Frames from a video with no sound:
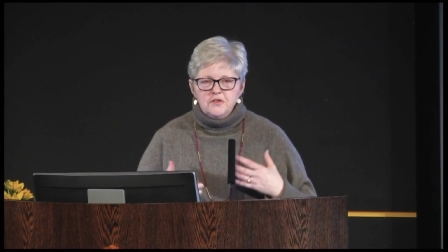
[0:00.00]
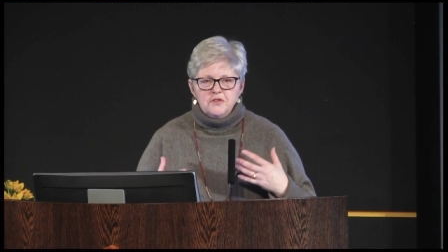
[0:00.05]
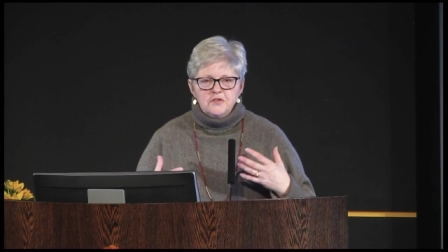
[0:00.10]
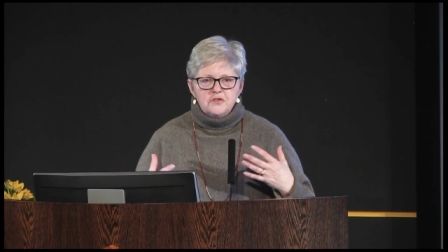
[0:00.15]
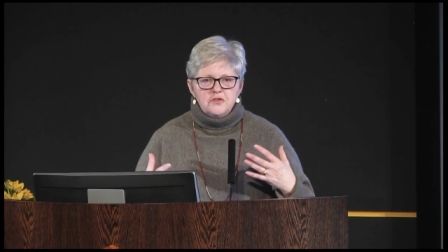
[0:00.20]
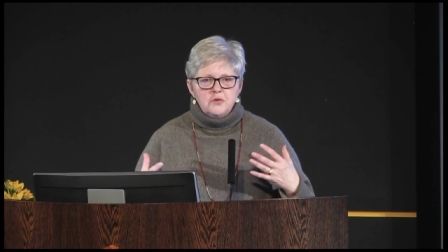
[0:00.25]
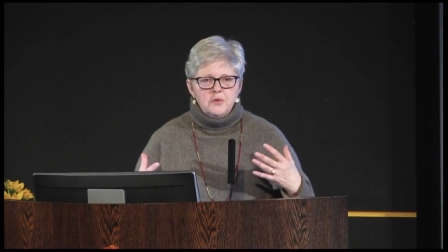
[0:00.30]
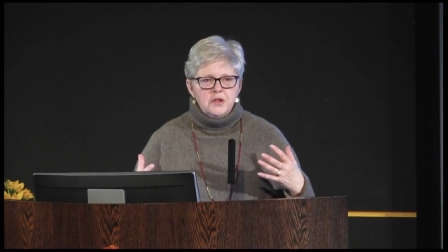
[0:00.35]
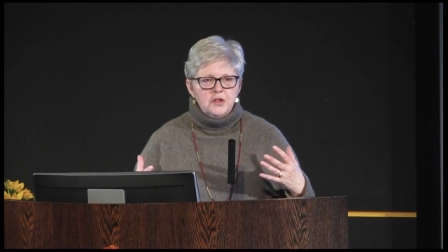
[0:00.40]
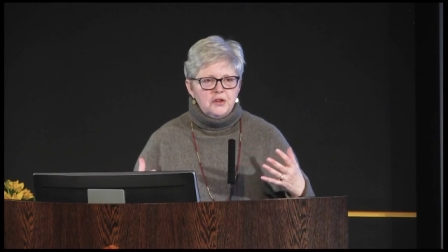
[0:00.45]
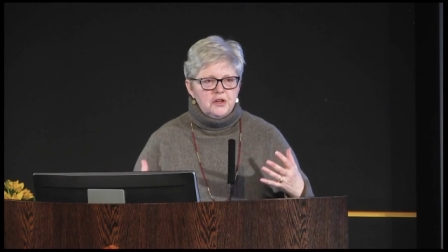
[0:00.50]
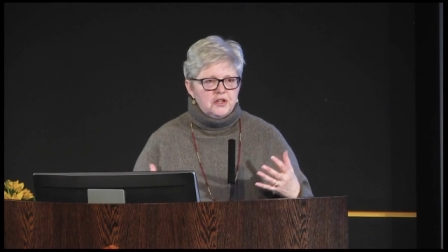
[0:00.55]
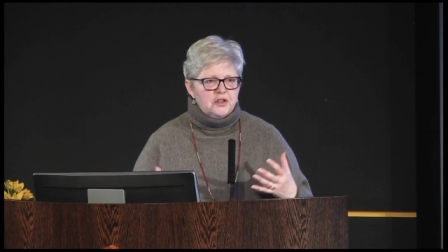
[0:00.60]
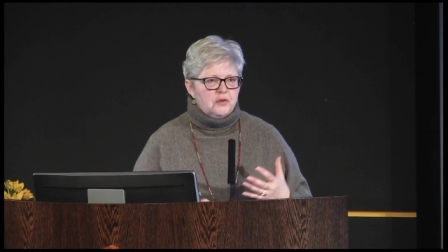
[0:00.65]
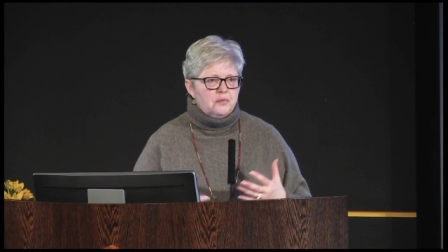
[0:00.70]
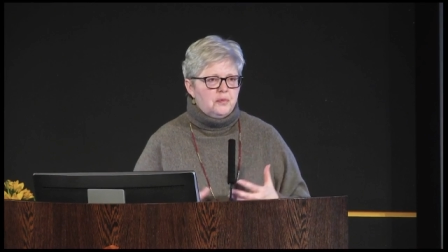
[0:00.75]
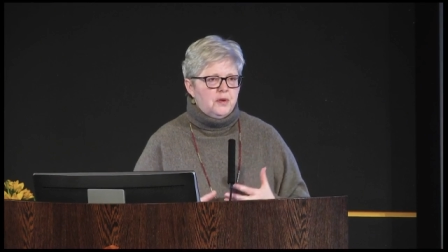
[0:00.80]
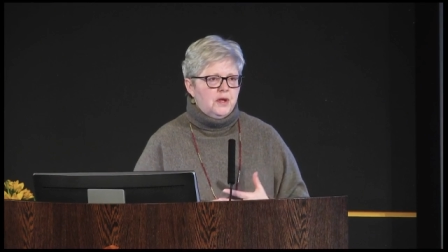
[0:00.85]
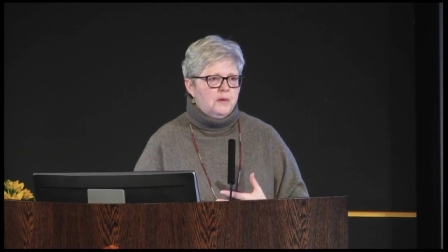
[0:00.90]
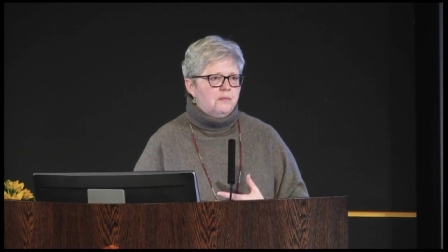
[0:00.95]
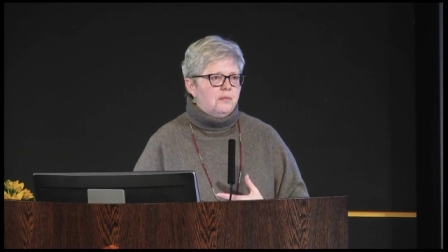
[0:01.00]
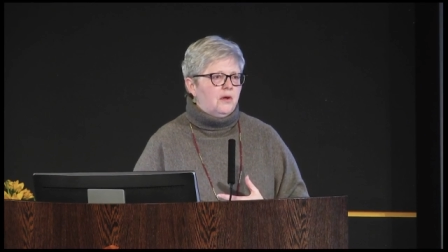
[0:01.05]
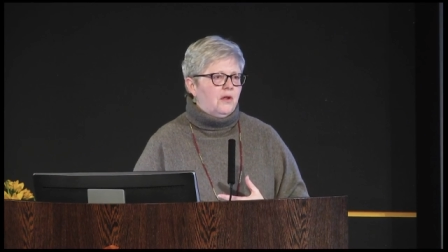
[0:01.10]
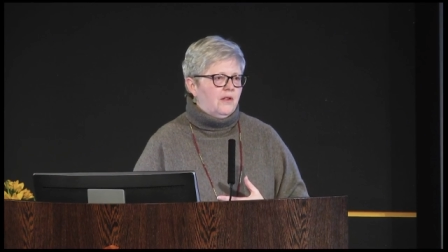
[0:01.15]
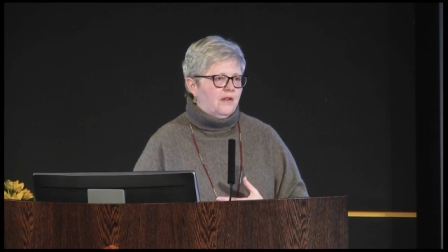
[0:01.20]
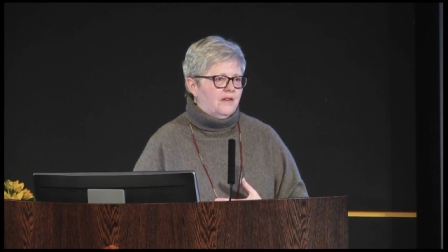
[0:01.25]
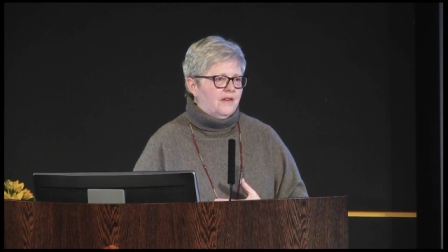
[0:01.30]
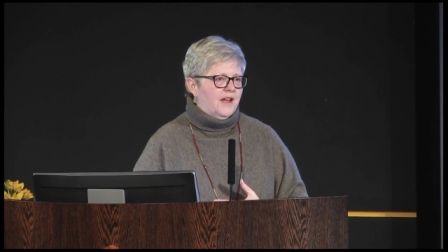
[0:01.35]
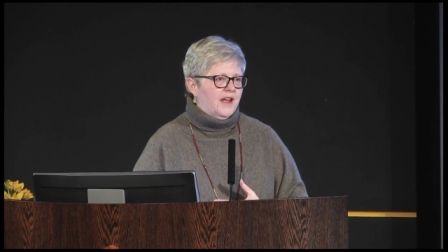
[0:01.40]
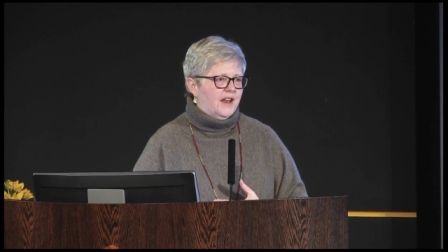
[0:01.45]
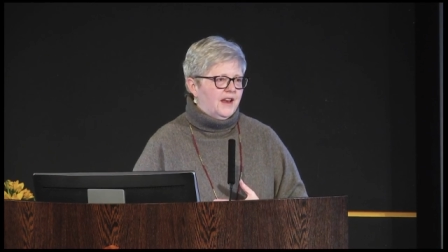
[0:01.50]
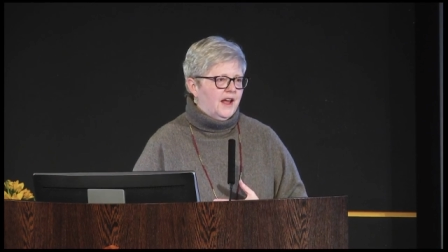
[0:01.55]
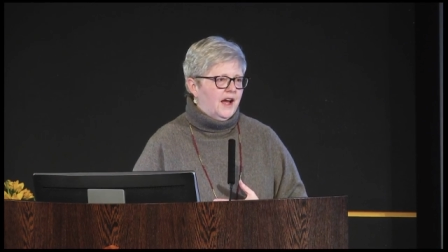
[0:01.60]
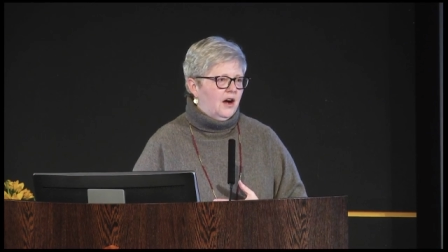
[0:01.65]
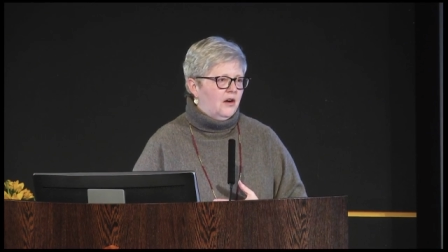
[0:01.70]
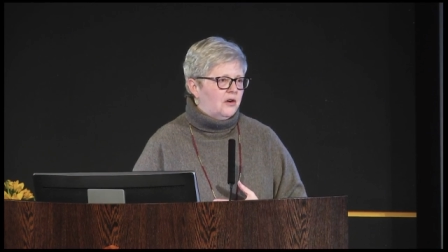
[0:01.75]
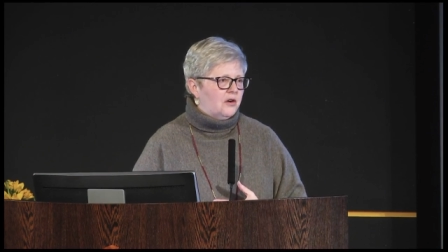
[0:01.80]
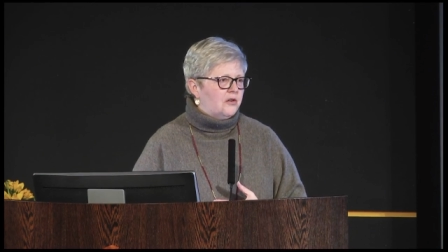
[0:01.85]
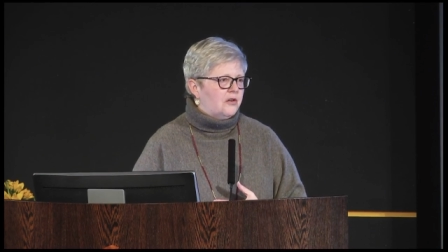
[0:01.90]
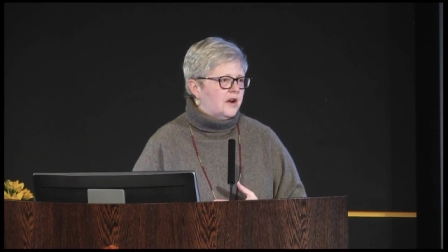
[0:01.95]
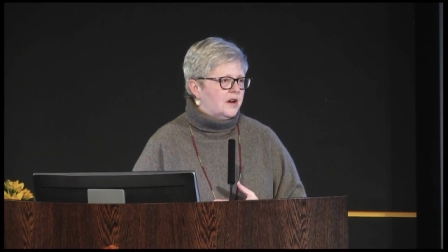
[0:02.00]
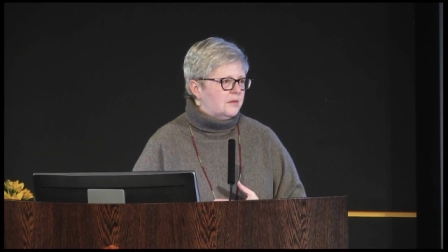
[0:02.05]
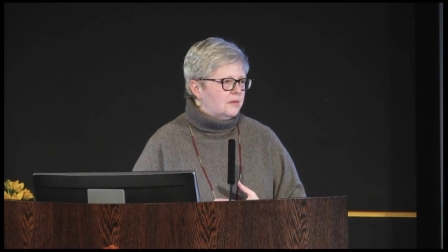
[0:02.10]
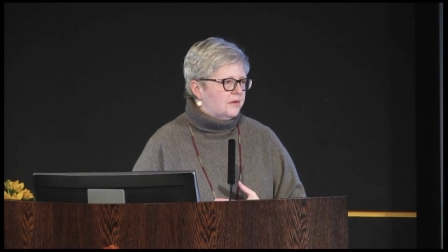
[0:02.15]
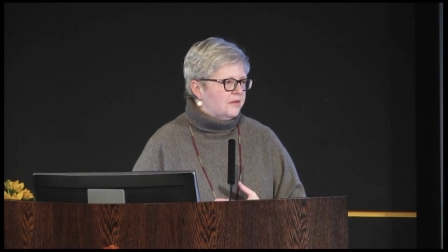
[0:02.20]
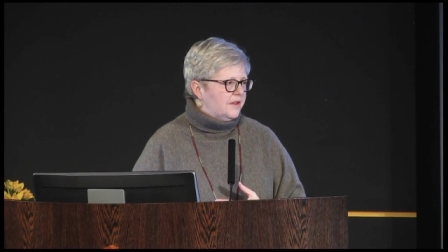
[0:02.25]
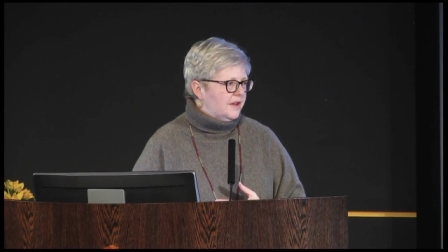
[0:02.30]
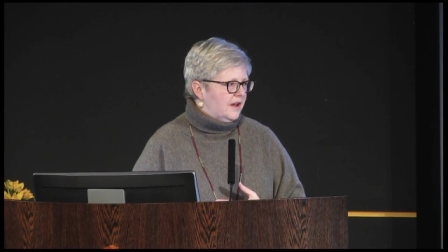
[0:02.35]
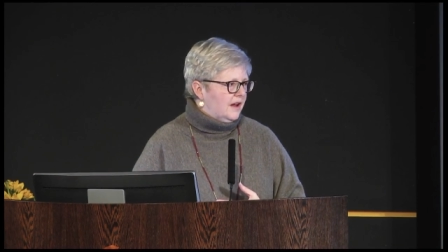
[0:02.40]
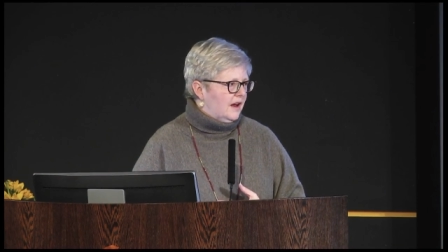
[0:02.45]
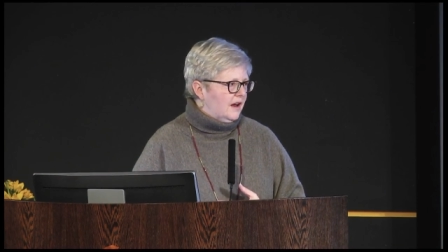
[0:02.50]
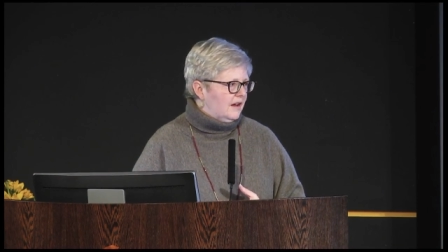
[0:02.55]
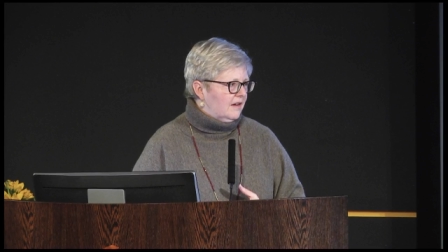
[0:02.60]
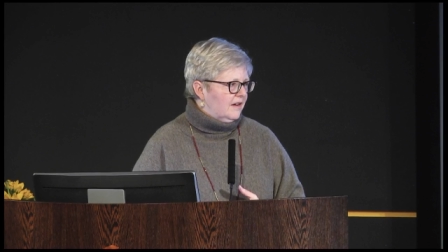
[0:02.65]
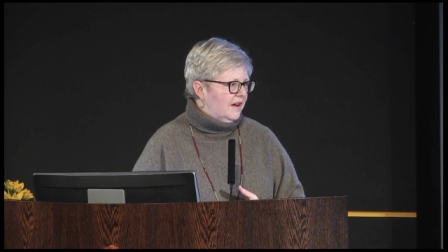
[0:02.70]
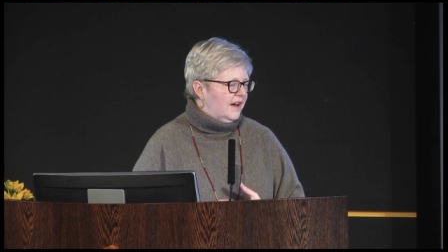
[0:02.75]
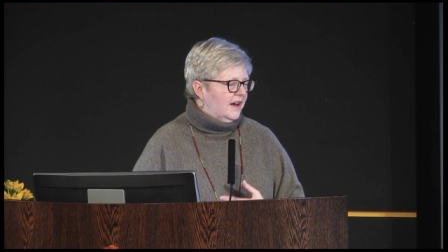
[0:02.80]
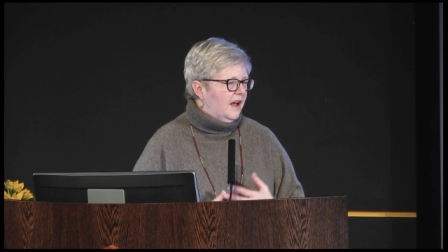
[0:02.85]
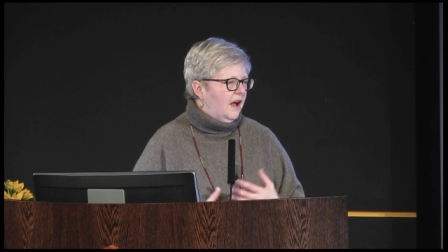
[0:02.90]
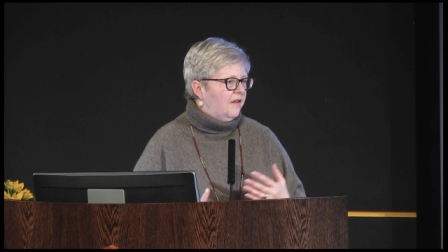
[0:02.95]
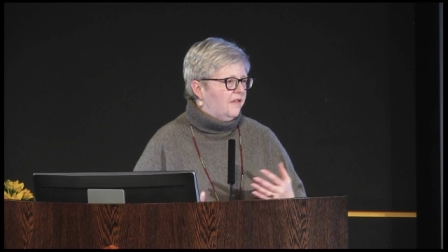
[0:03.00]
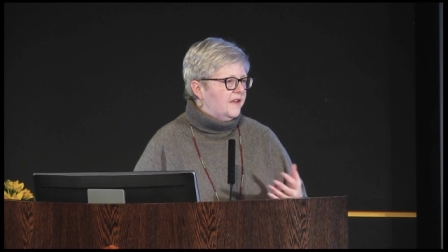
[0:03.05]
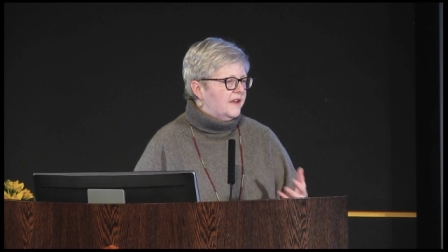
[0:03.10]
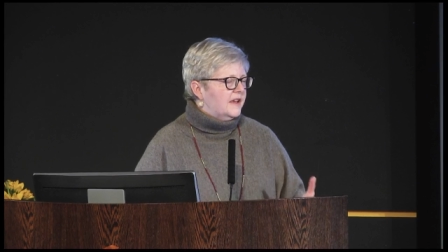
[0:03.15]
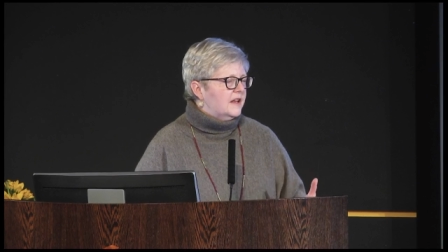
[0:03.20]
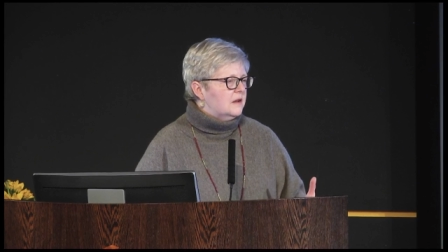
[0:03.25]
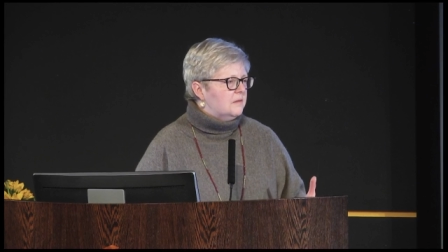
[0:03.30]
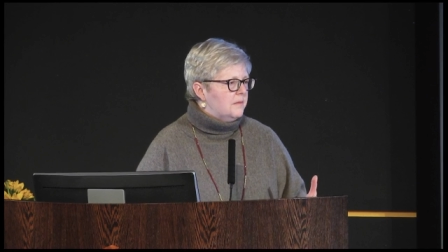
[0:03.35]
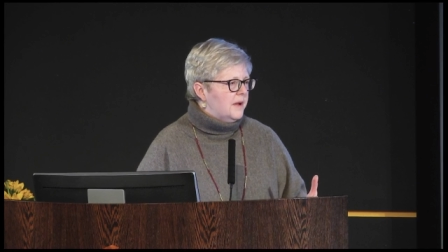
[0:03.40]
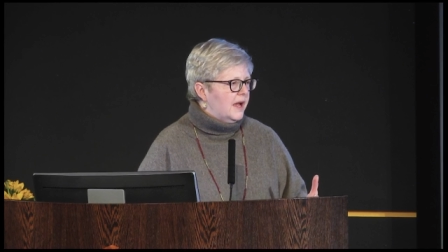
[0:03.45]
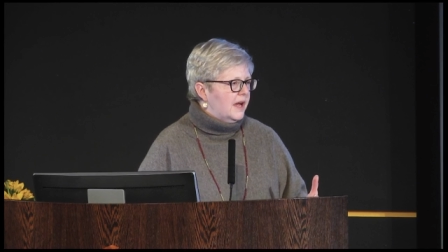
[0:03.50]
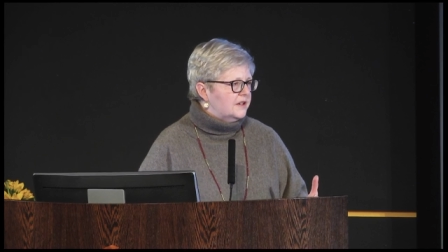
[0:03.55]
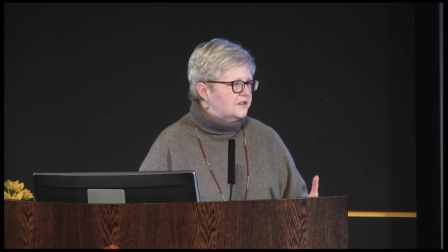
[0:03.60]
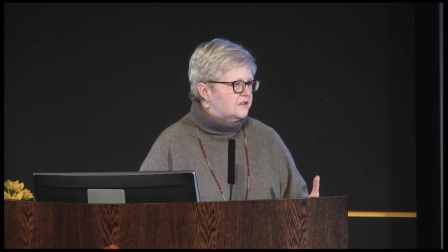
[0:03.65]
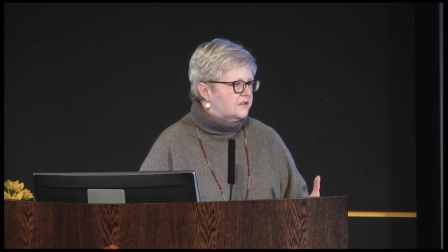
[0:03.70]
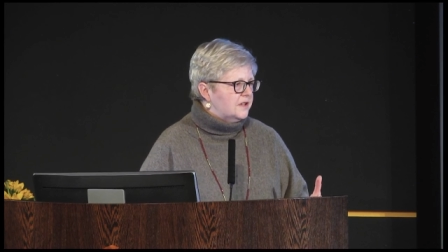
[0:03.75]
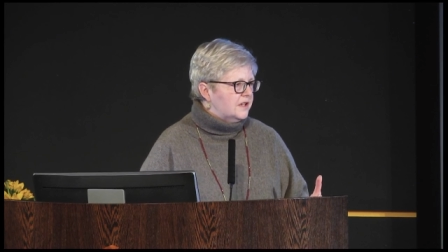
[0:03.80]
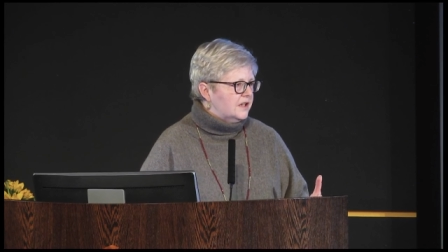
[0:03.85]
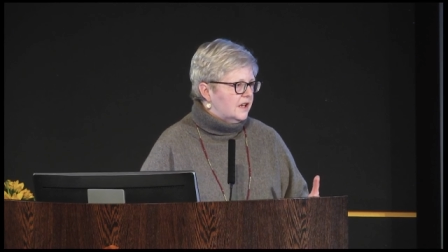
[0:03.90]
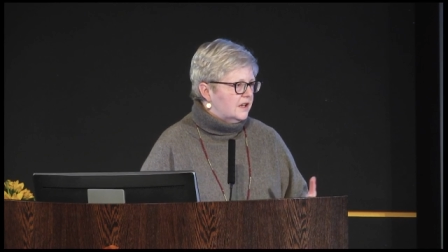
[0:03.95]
So we look at the people and how incredible they are and how they can imagine the